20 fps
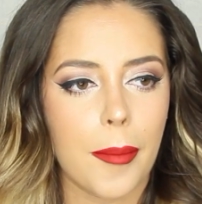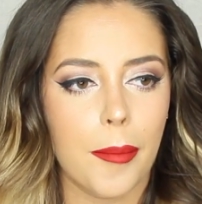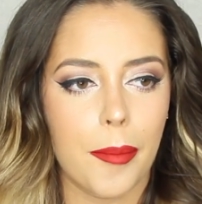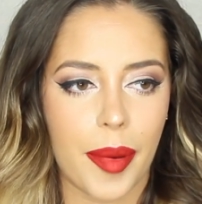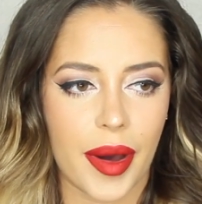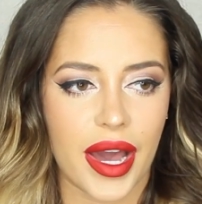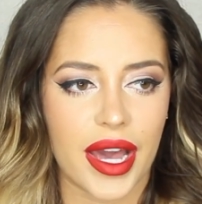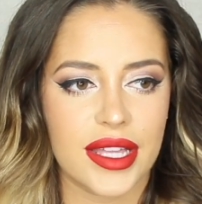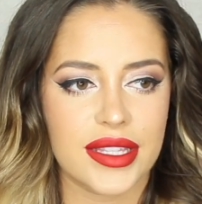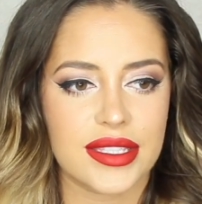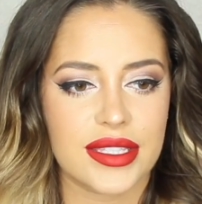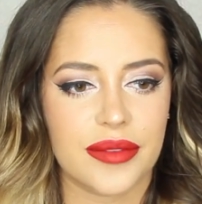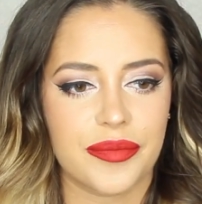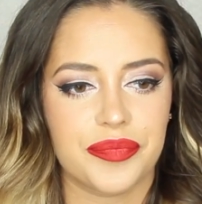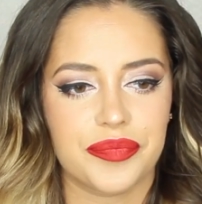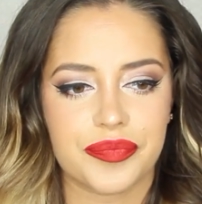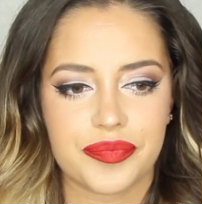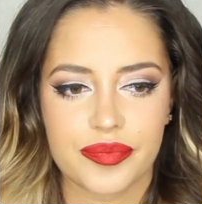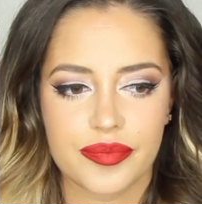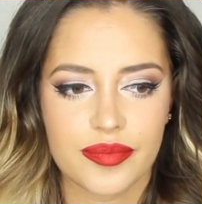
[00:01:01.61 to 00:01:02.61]
but
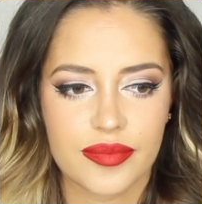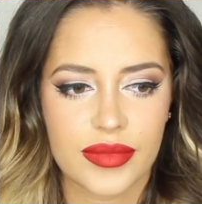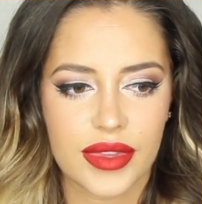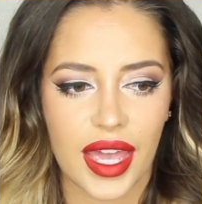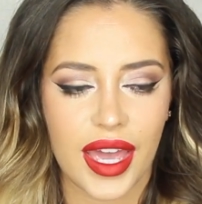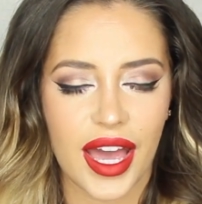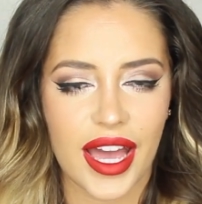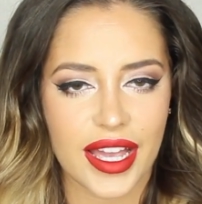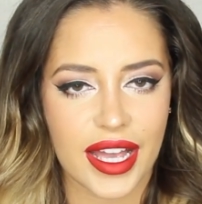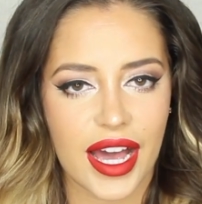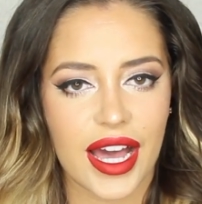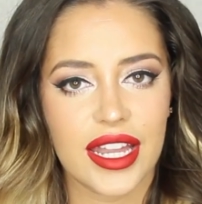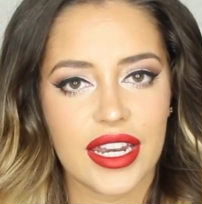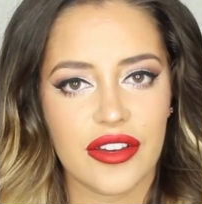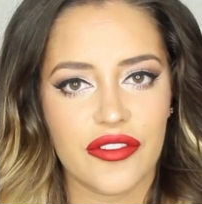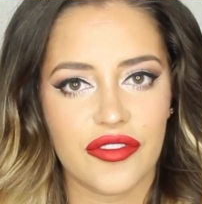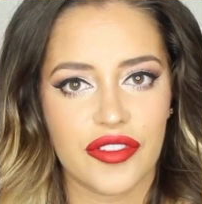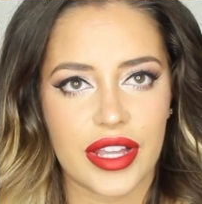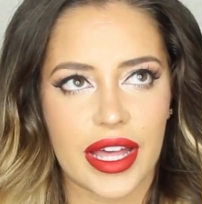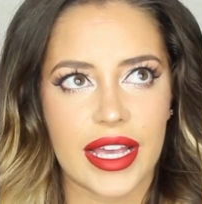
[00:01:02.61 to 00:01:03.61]
I
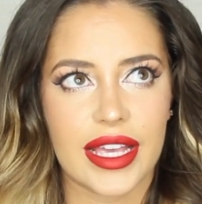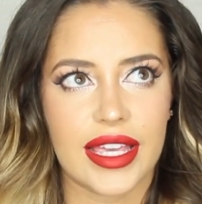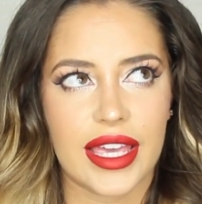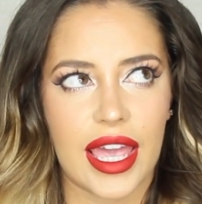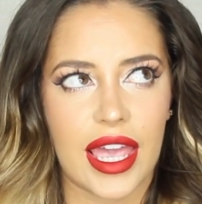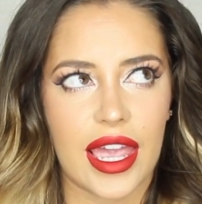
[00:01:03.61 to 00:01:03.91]
kind of like